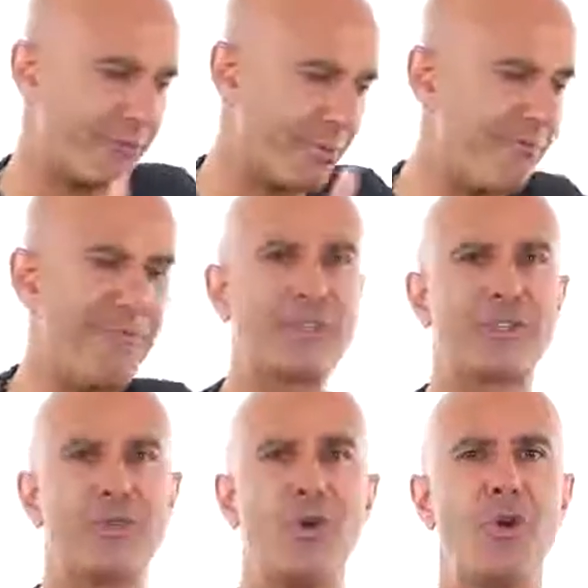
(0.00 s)
from
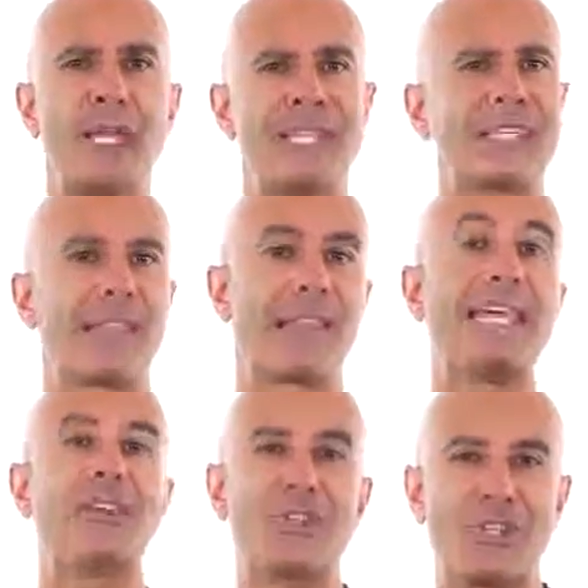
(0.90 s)
victimhood into
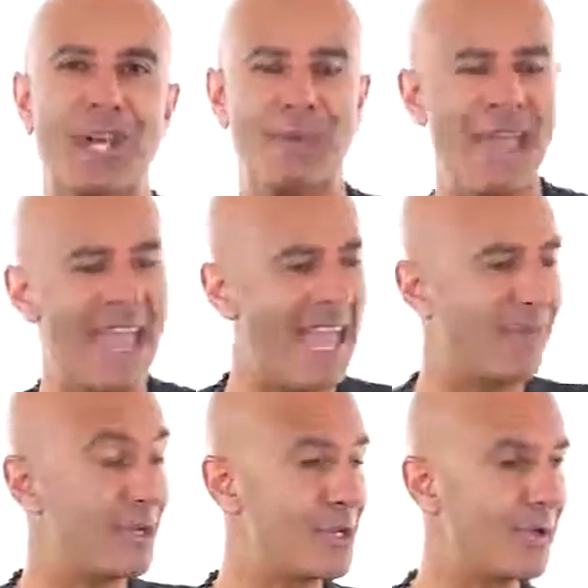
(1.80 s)
leadership,
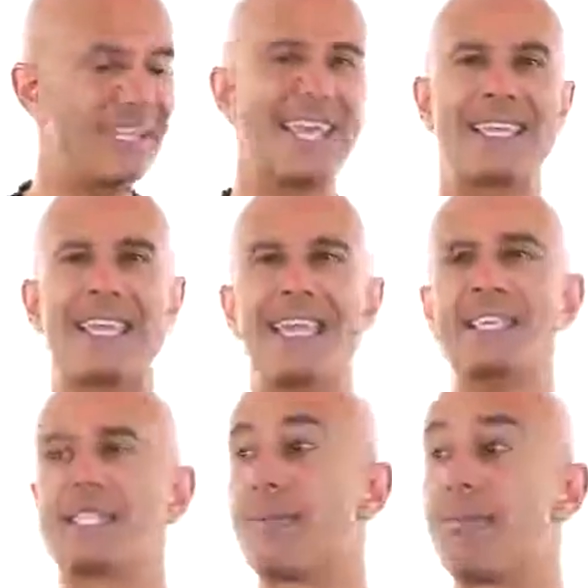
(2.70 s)
if we could only get
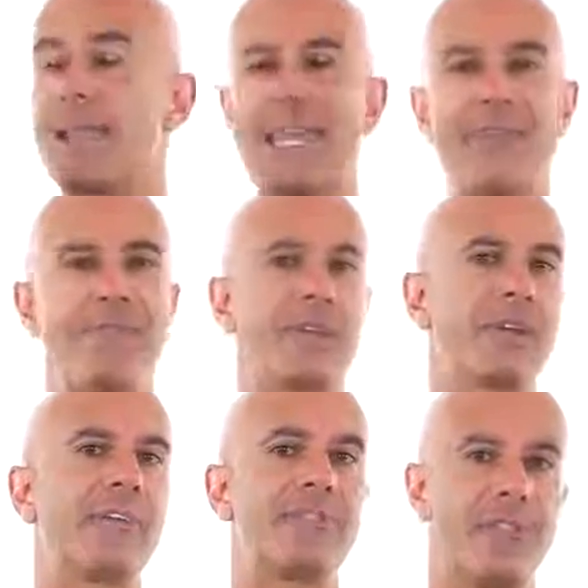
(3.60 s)
kids to believe in their
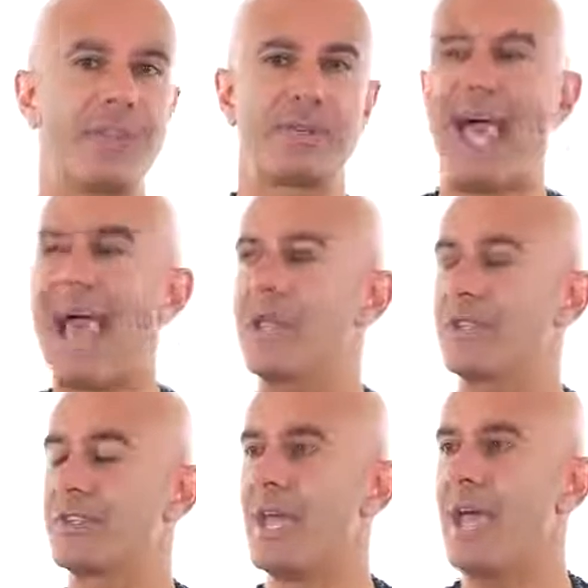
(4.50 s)
gifts and their
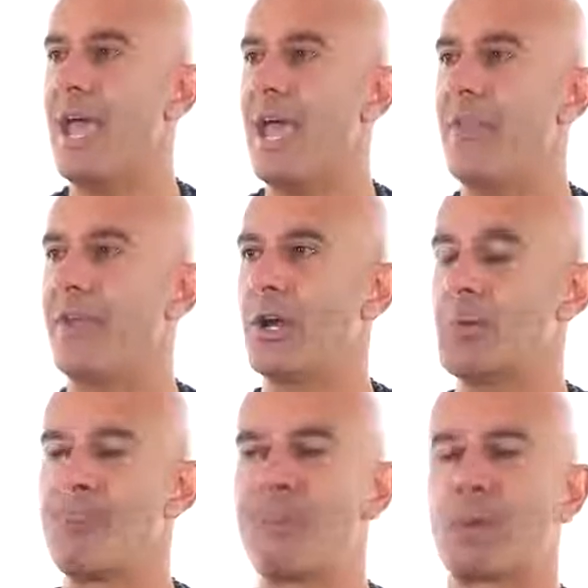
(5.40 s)
talents and
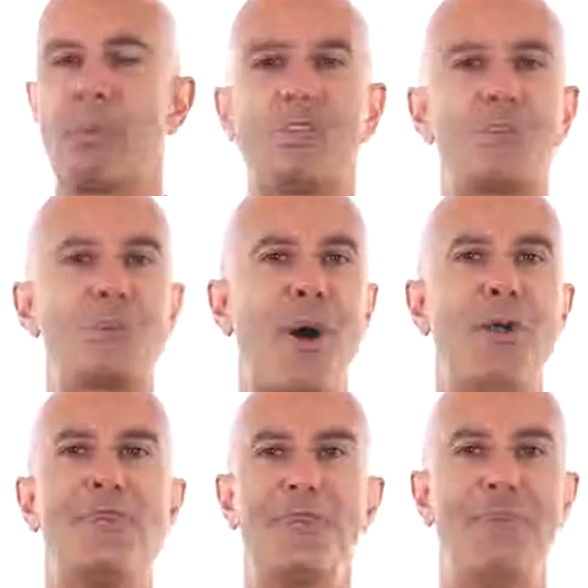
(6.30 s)
their
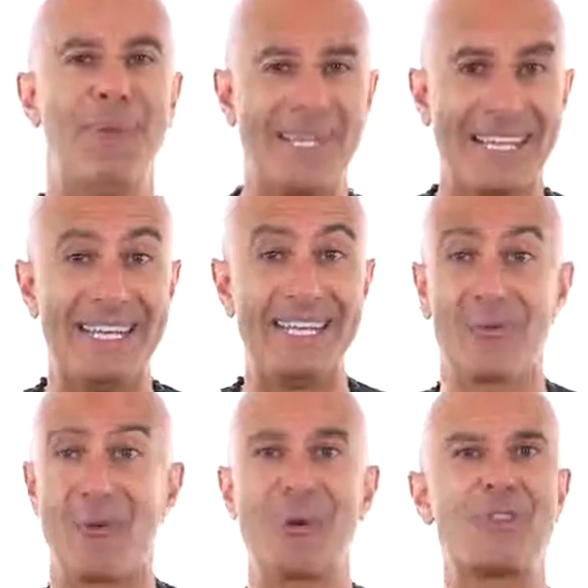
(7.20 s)
responsibility
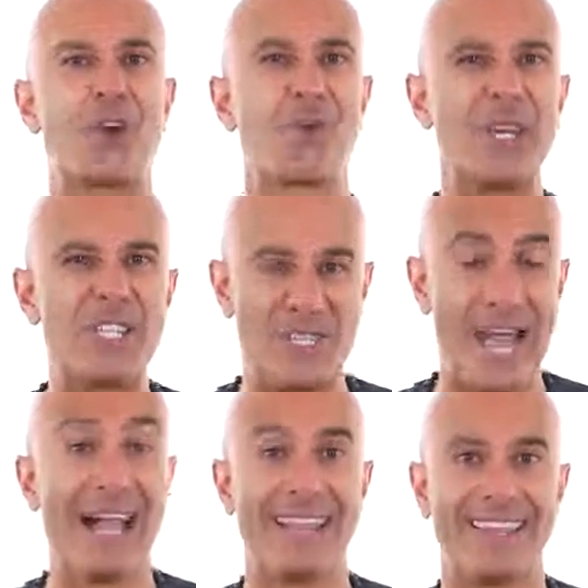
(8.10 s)
towards
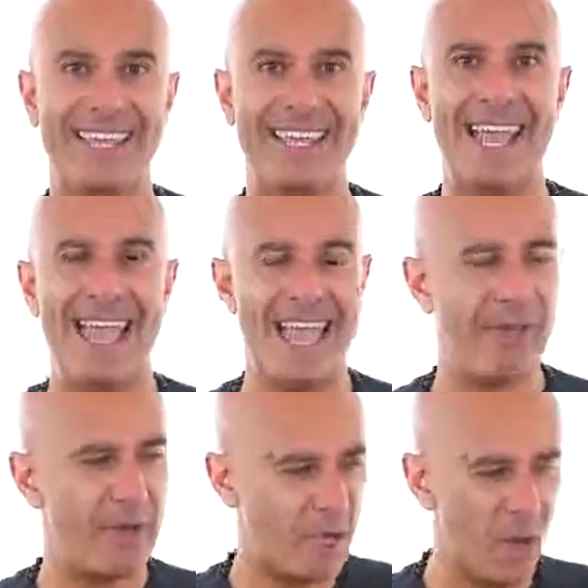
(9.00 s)
originality,
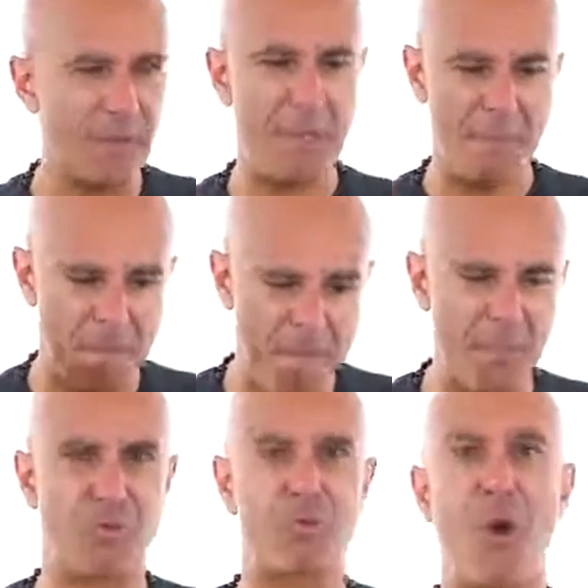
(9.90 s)
if we could only
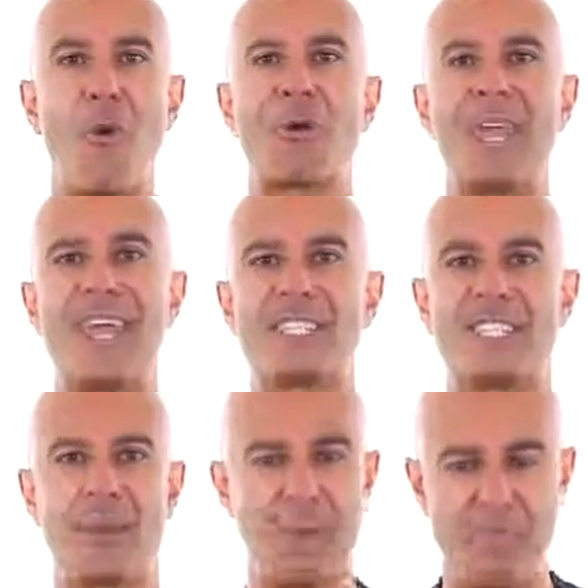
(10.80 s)
grow kids
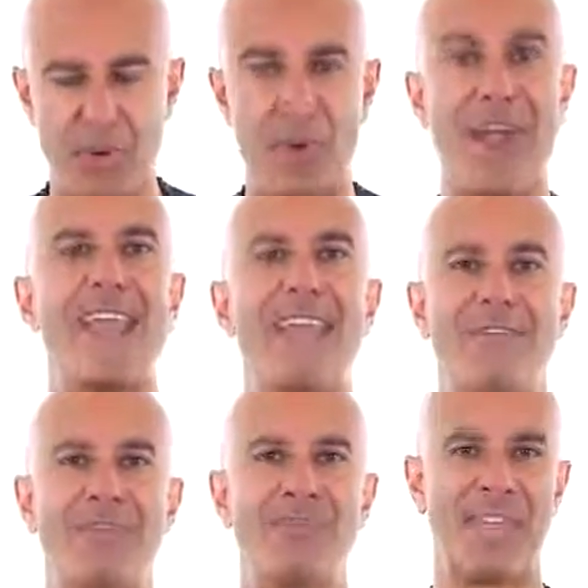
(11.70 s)
to be
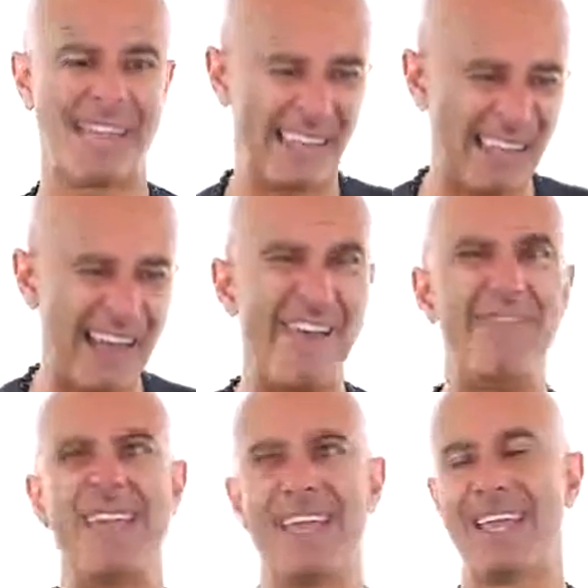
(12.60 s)
brave and
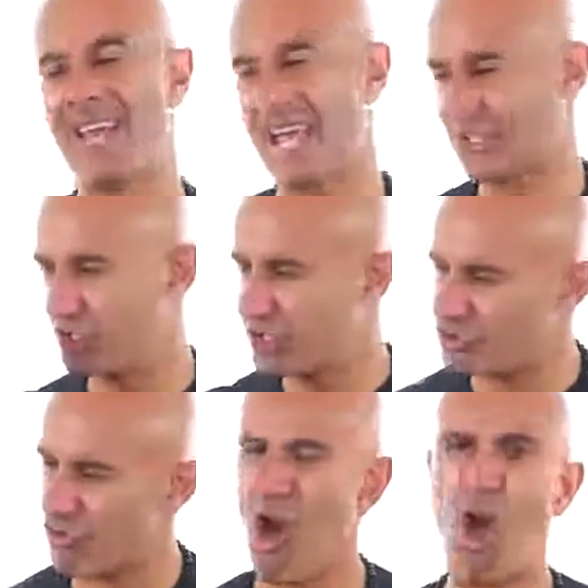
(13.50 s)
loving and
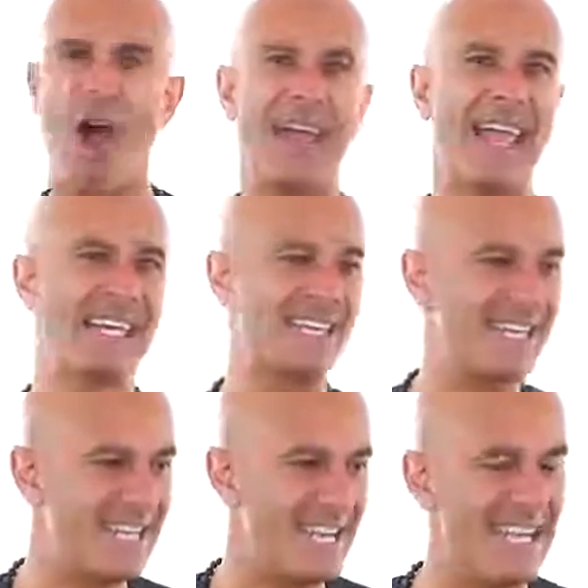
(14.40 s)
strong
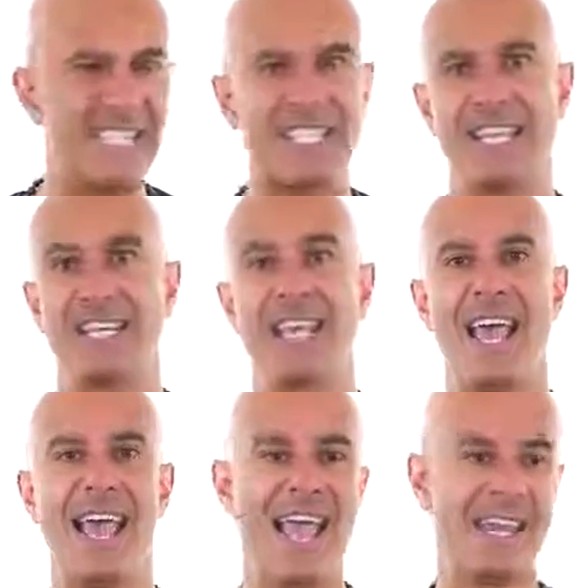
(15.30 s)
and decent
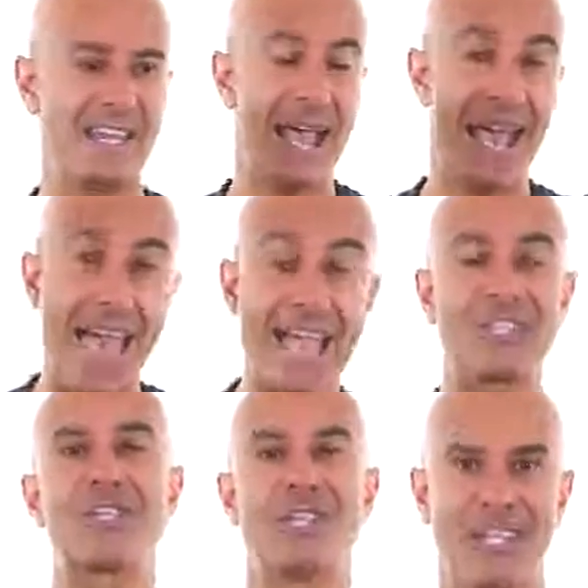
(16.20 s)
and
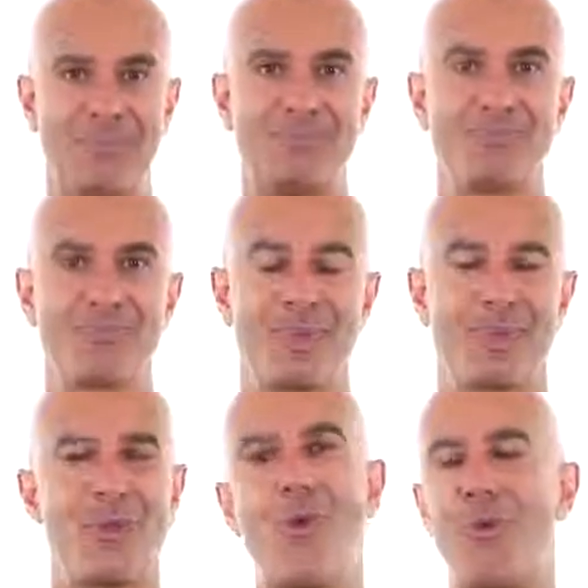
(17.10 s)
excellent,
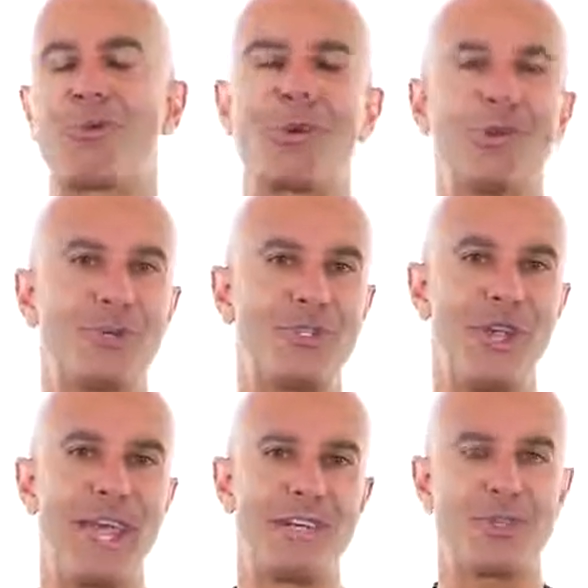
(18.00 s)
the whole world would
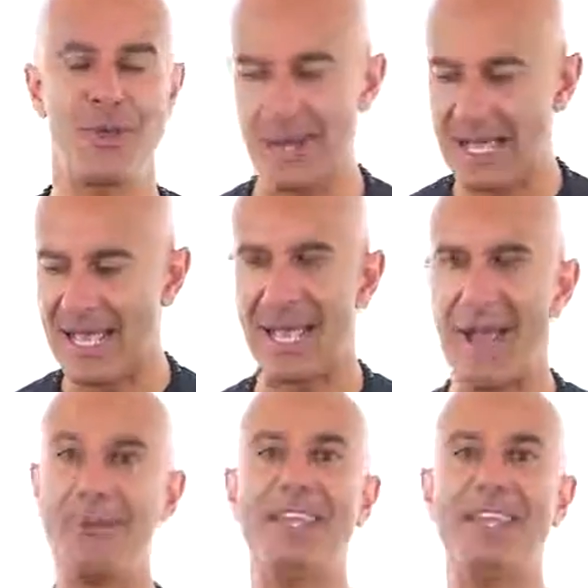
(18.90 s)
change. So I'm going